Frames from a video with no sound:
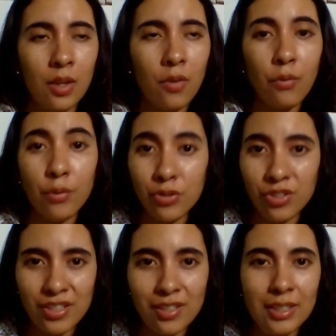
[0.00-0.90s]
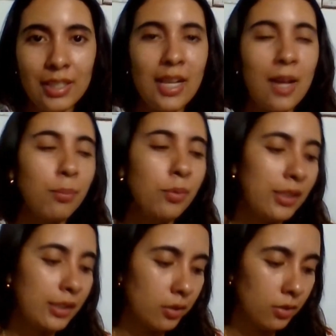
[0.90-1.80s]
from children and put
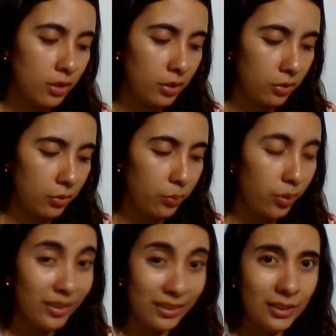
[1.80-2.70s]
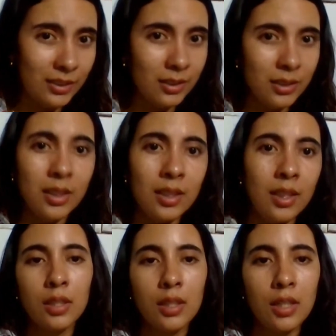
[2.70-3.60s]
it into practice.
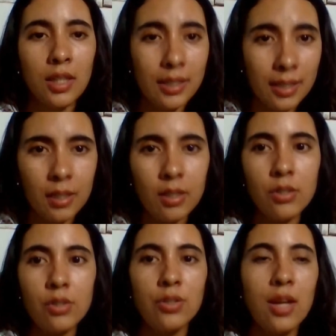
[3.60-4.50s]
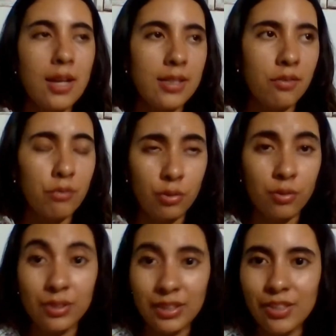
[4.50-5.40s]
In addition, as a future
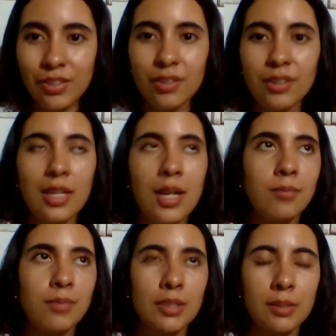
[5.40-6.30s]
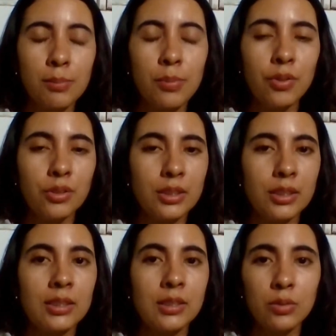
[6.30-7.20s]
teacher, it's
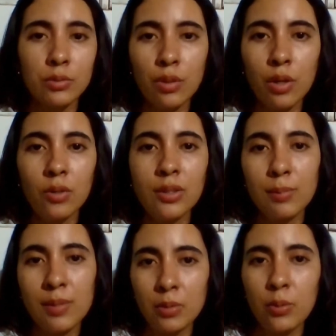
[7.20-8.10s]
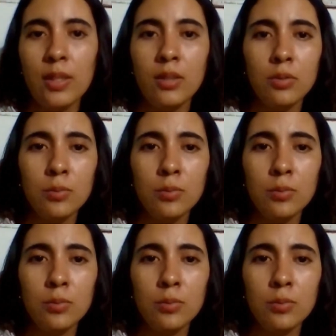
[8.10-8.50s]
important to know the best way to